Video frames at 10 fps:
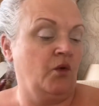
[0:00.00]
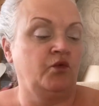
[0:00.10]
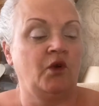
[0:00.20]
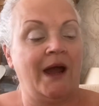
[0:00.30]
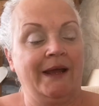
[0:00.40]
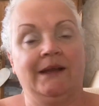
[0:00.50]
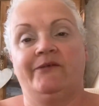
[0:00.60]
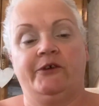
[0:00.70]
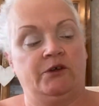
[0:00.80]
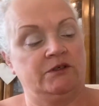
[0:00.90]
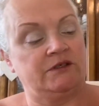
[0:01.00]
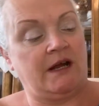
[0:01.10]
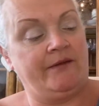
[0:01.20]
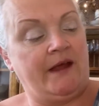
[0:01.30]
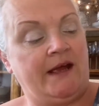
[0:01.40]
Riley first,
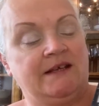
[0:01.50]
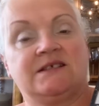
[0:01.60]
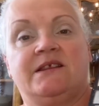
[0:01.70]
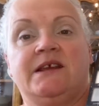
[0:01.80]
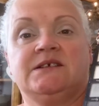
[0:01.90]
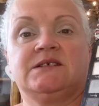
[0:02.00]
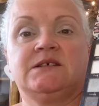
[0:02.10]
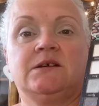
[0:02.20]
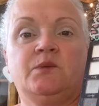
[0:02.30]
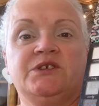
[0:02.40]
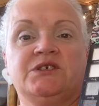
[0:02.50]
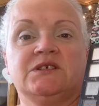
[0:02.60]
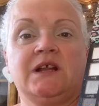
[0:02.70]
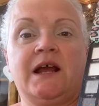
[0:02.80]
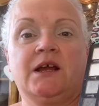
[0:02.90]
and that is this, which
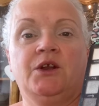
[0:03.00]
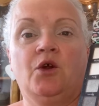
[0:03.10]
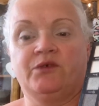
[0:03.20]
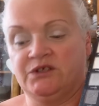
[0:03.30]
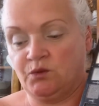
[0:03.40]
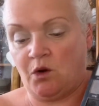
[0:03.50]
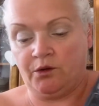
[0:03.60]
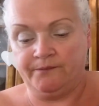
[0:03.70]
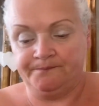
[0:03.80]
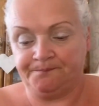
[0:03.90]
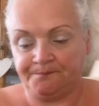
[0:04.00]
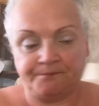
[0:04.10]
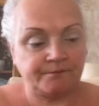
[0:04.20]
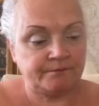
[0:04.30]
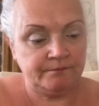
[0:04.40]
is like an orange one.
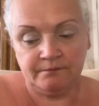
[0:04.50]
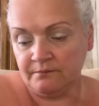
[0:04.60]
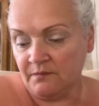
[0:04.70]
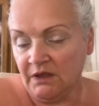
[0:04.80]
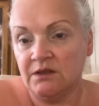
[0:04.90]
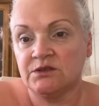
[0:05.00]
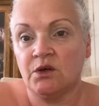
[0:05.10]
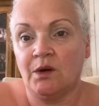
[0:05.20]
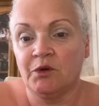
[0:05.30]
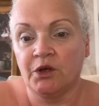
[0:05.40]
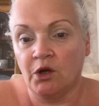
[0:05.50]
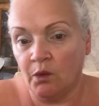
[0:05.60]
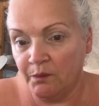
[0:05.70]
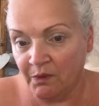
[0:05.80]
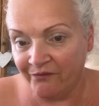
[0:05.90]
So I'm going to
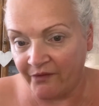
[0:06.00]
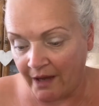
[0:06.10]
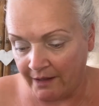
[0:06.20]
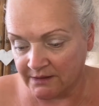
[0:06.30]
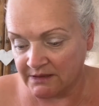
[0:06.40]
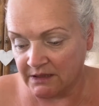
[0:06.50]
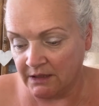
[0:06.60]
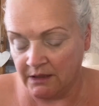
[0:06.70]
go in with that,